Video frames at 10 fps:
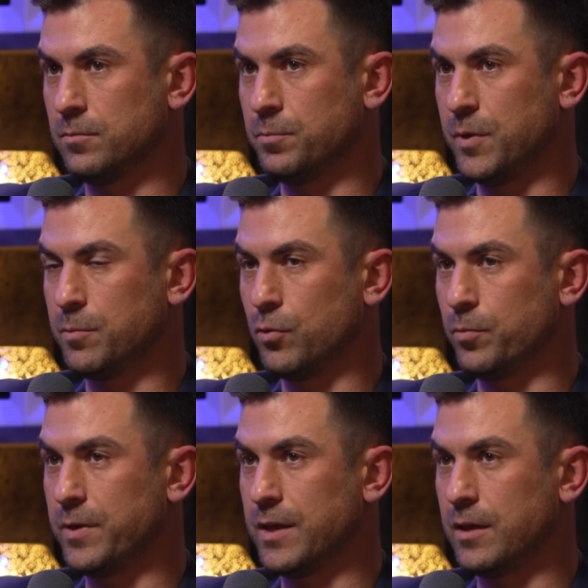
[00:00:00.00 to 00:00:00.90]
people
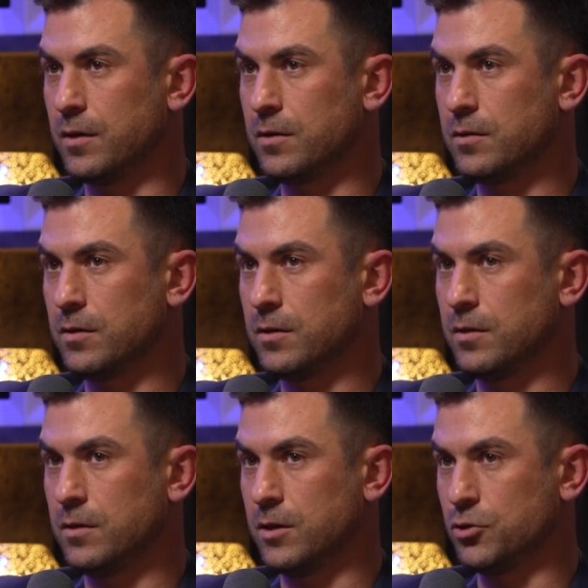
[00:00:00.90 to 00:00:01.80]
being
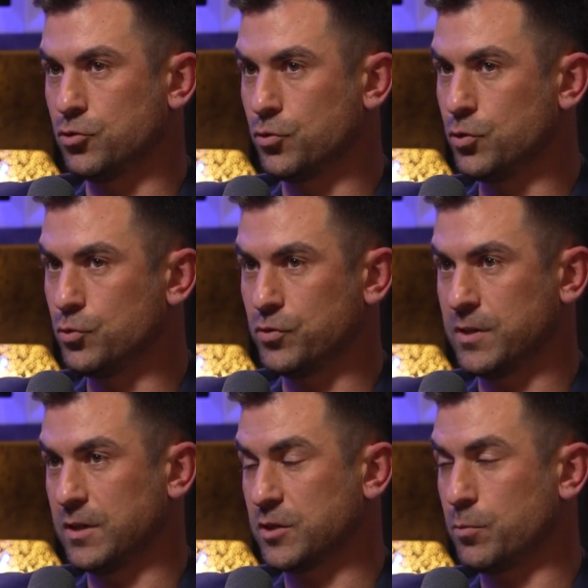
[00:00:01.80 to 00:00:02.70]
introduced
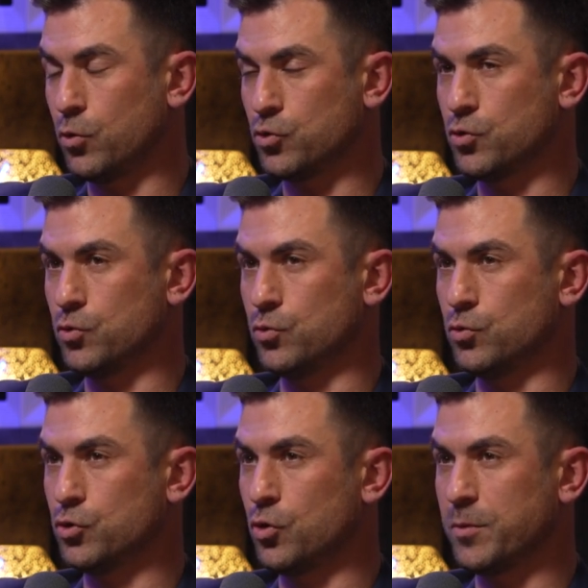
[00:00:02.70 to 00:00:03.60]
and exposed to
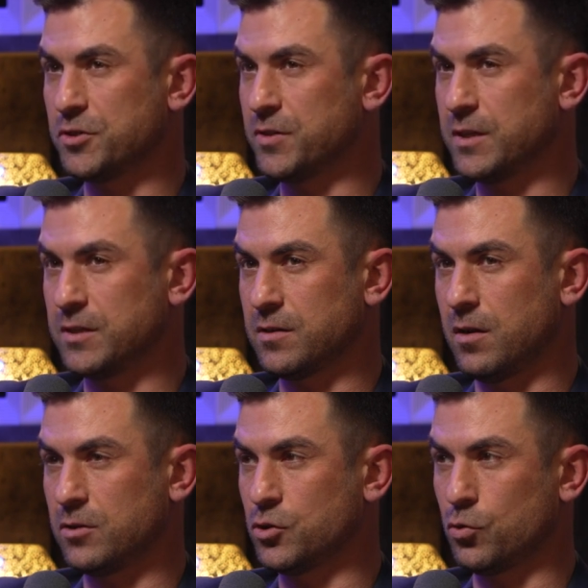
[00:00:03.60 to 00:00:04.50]
so much things
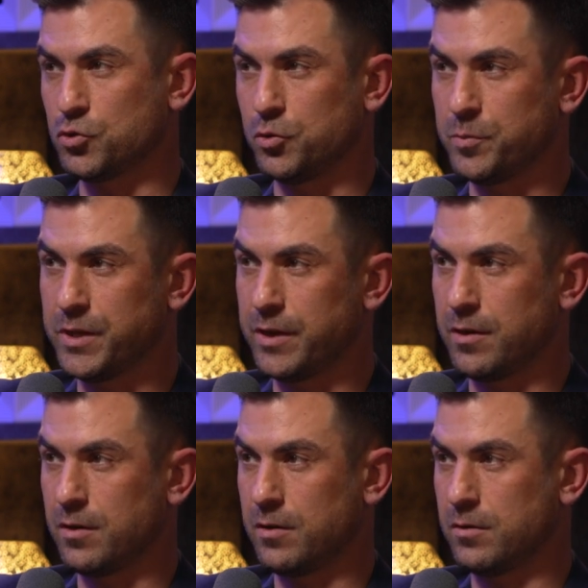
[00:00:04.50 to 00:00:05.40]
on social
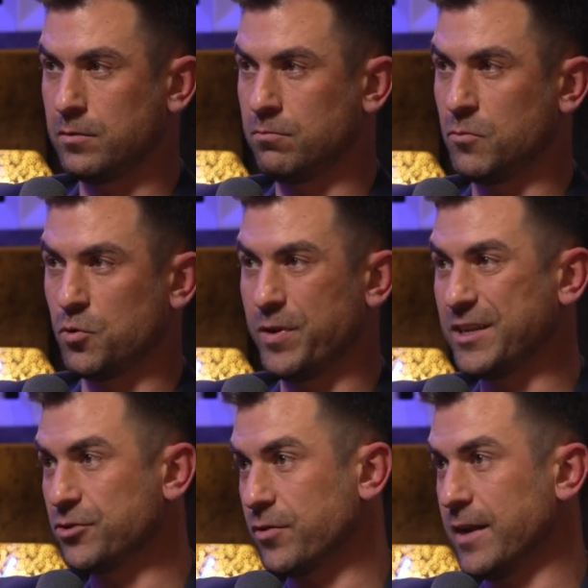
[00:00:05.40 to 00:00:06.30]
media, through
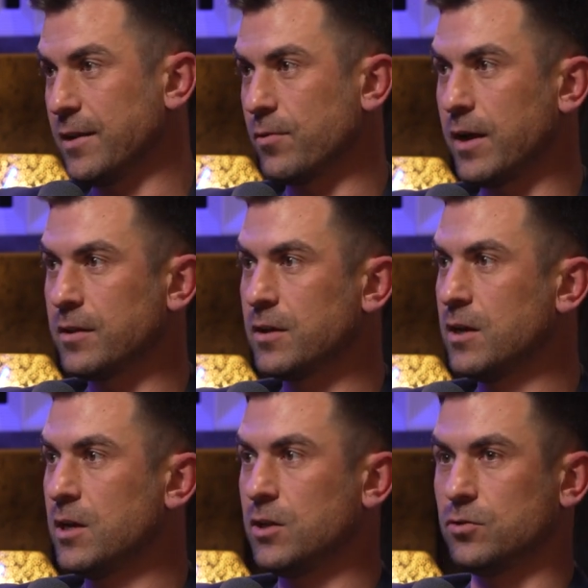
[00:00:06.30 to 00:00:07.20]
internet, right?
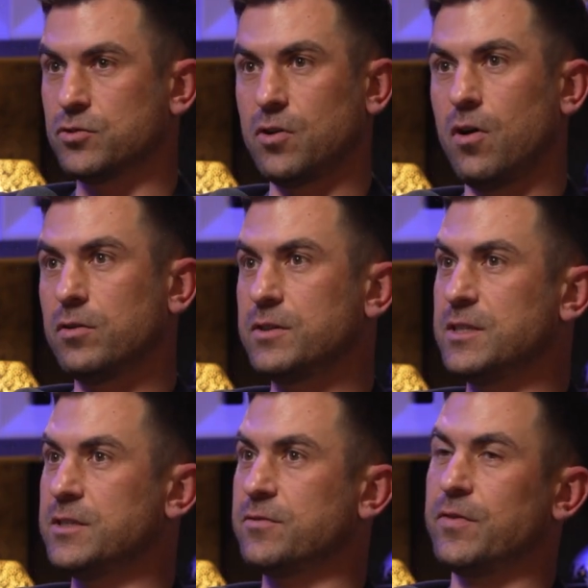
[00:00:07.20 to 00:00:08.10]
There's all
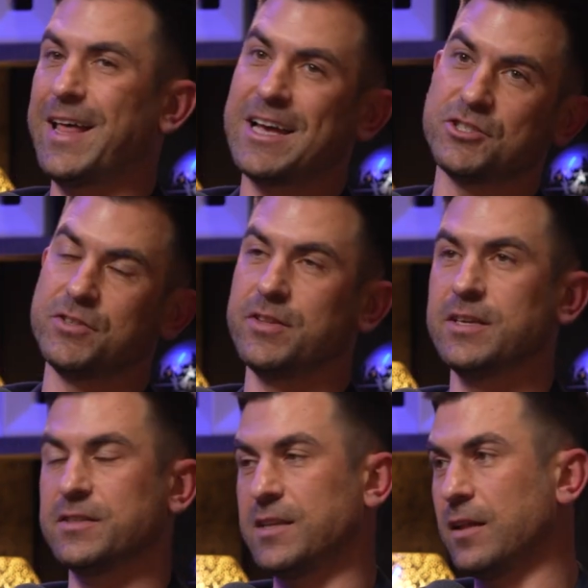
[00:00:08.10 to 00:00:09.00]
these flashy
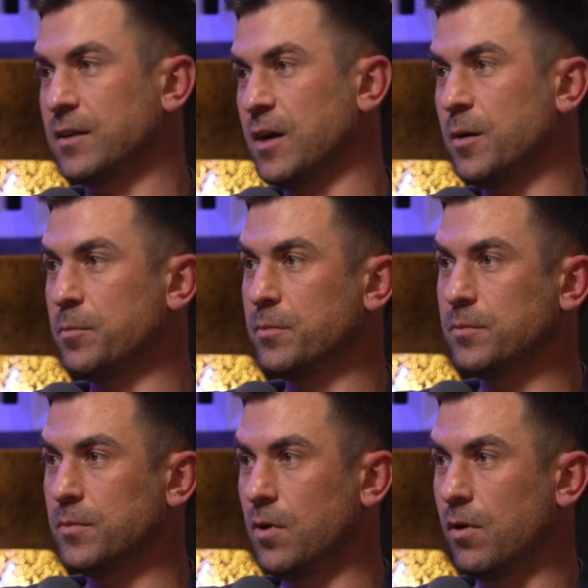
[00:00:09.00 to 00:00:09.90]
things that come
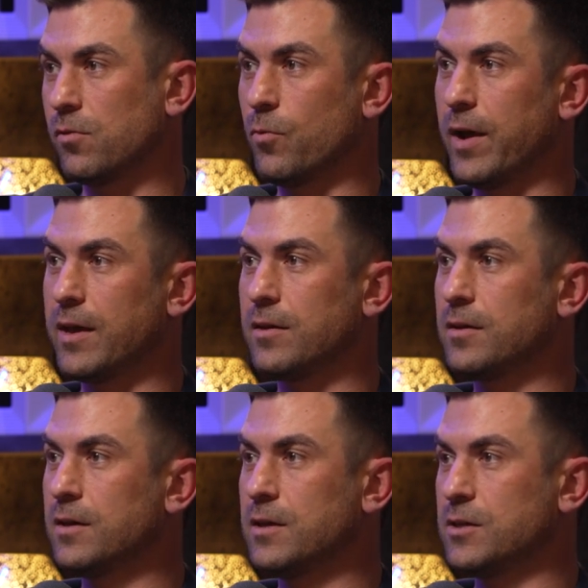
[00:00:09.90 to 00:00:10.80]
our way.
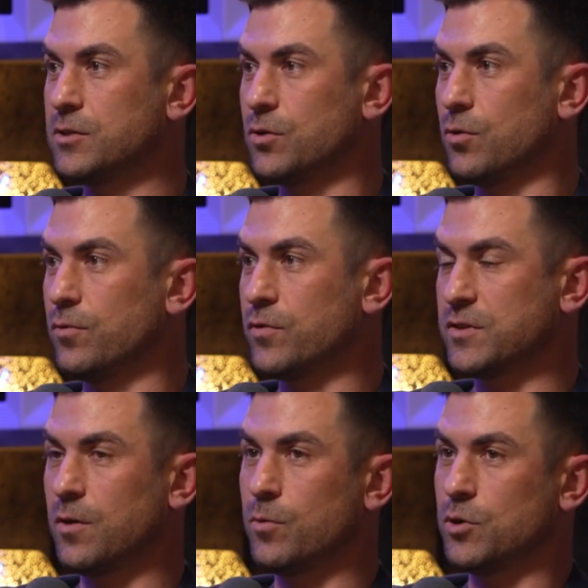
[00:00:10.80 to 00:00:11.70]
So for
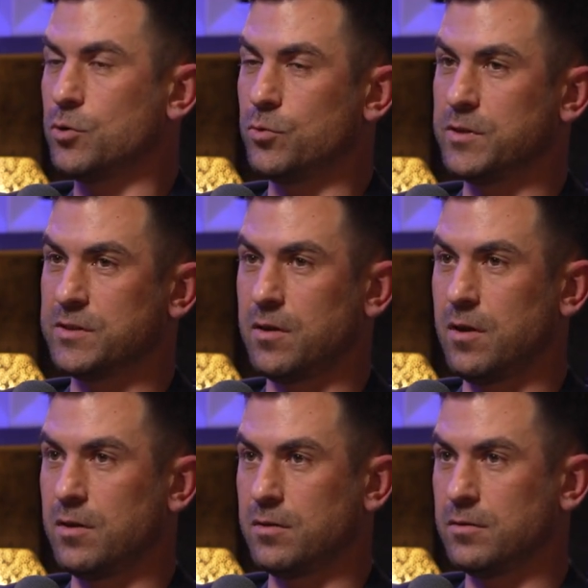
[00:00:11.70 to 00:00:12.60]
someone who is
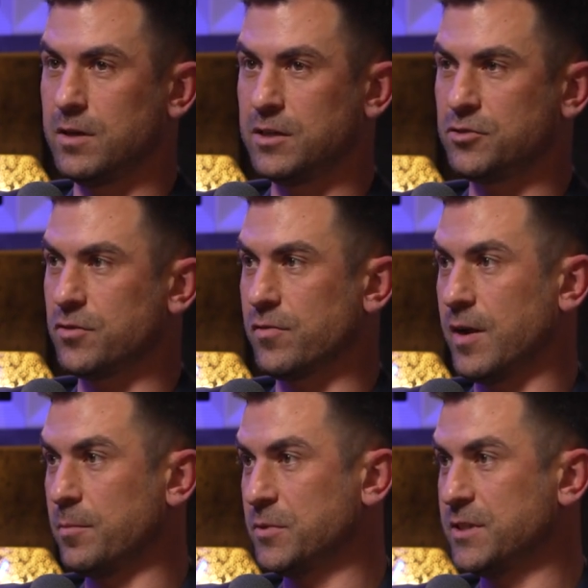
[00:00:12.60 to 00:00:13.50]
on
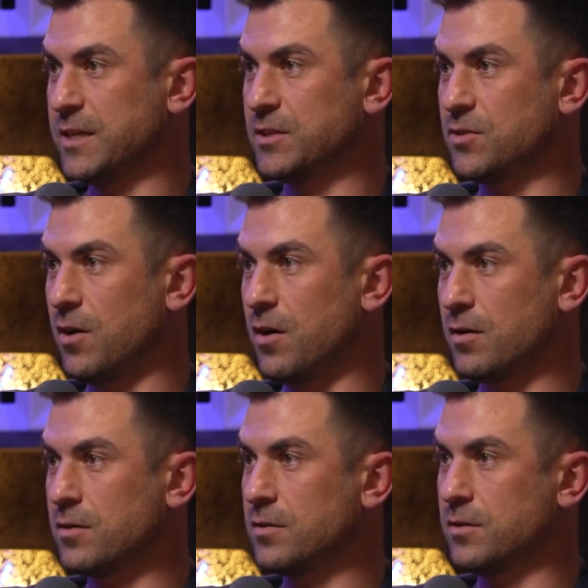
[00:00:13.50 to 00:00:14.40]
Instagram, TikTok,